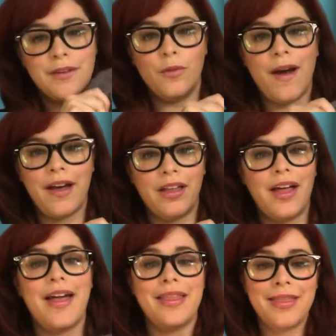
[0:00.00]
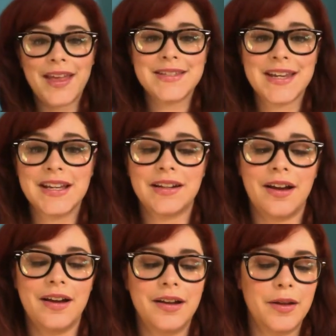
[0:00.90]
Well, that's it.
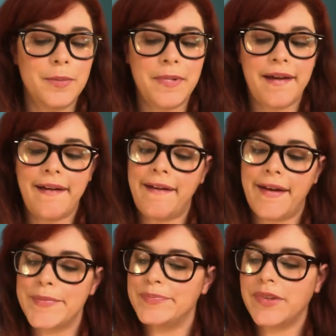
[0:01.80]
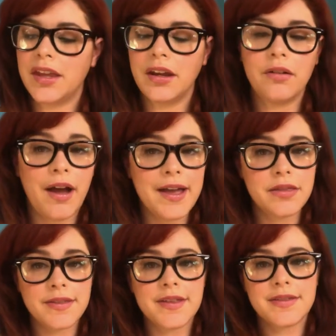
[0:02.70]
Um, you know, I
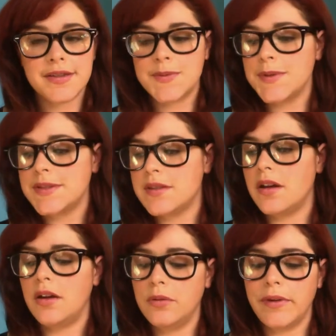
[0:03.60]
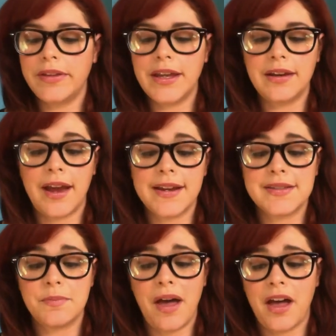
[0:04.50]
thought that this was a really
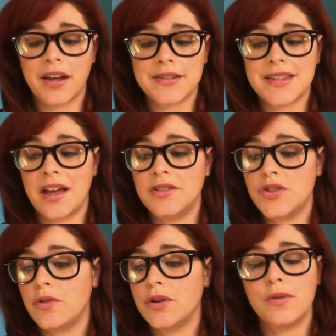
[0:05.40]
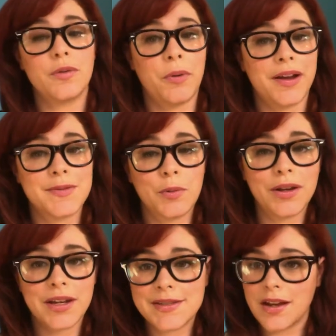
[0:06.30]
nice box. I don't know what the price
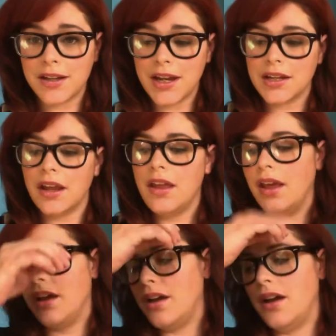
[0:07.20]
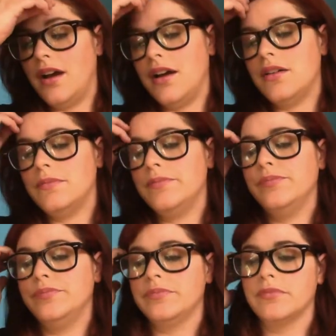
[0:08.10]
point is on it, um,
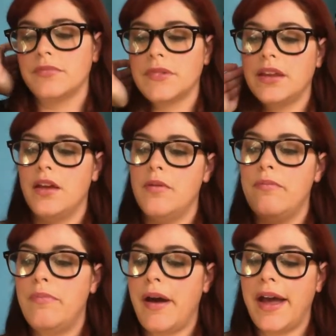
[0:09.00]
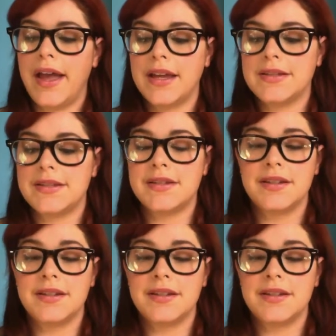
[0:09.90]
but